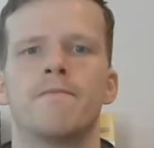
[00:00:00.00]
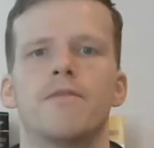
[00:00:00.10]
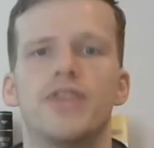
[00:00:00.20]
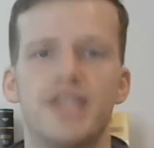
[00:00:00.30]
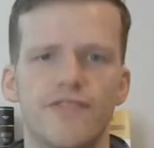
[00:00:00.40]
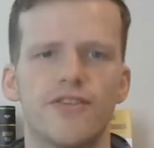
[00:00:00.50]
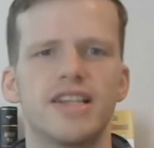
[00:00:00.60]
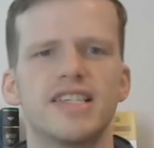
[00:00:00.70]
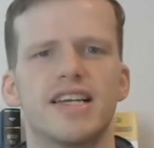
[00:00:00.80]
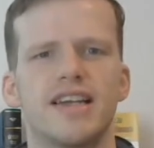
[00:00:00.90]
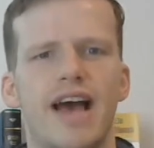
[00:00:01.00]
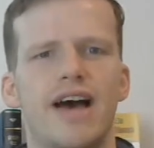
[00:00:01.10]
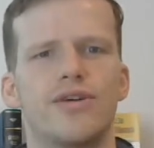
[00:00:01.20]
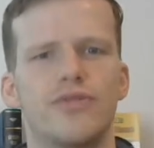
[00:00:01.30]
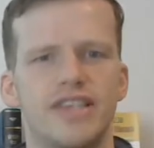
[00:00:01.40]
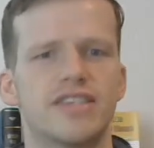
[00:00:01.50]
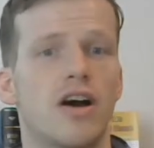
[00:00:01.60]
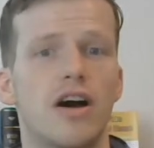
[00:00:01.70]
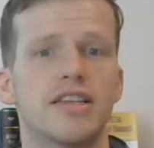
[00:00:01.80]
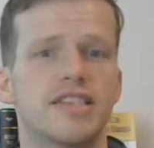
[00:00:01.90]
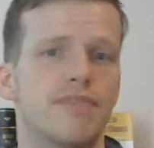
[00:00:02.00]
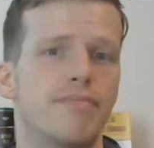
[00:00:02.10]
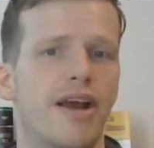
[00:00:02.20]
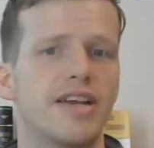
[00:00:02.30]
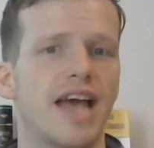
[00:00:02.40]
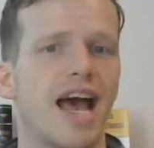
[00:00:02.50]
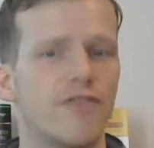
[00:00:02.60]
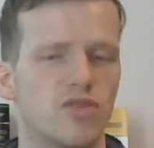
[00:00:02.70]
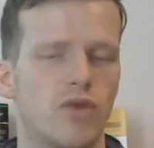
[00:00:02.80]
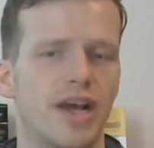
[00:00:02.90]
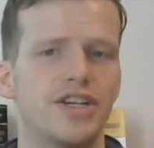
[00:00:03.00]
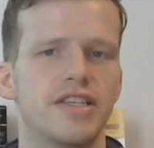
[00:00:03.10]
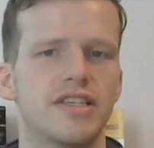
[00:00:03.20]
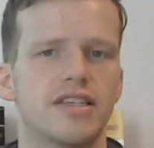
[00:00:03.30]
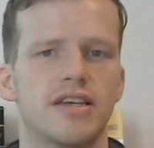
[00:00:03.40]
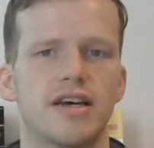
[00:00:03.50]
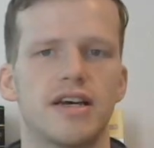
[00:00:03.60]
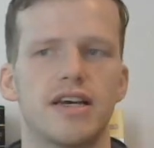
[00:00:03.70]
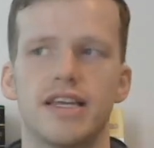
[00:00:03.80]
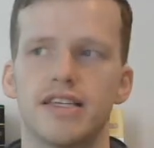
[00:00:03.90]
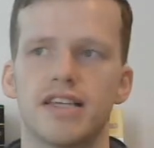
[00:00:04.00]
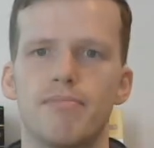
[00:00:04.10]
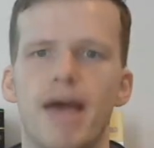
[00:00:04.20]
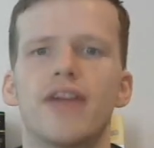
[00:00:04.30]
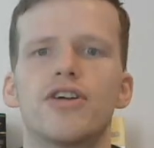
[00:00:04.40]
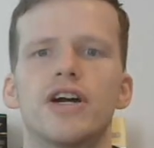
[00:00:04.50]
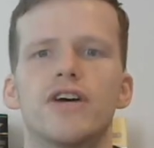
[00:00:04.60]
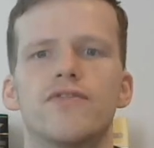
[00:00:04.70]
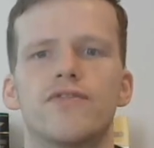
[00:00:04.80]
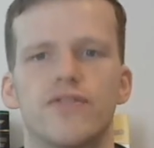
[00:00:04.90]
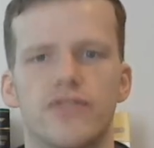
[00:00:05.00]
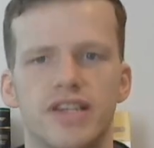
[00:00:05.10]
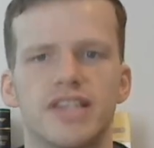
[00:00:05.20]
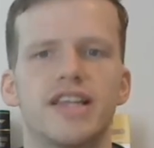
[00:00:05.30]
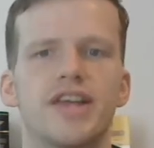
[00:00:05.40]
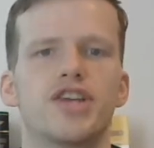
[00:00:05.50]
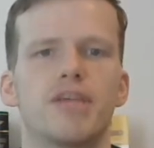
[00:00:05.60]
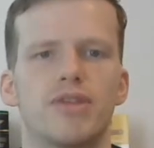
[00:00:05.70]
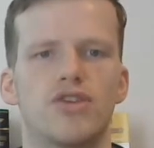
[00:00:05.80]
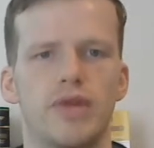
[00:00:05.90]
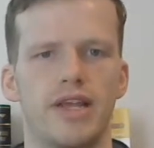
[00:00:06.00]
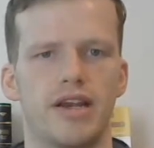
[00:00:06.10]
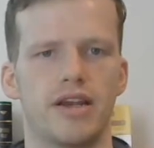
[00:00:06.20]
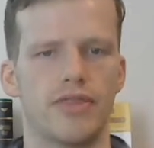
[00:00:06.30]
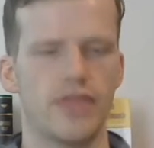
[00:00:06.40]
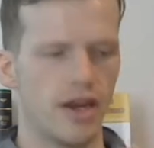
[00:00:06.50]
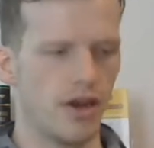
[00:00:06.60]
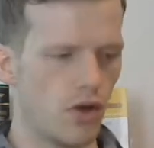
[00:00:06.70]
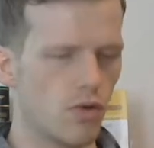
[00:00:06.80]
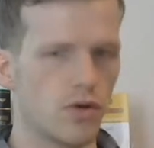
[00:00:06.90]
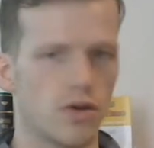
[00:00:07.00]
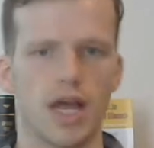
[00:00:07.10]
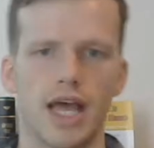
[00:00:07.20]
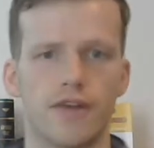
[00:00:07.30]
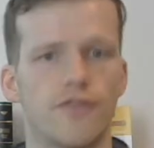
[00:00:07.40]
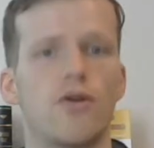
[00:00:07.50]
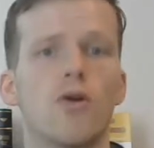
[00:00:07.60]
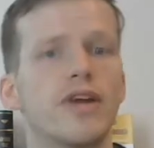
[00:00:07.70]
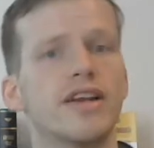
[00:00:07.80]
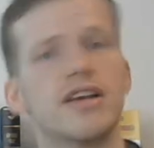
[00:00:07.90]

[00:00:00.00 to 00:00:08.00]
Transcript: The difference in how these costs compare to average wages is a matter of the distinction between the local and foreign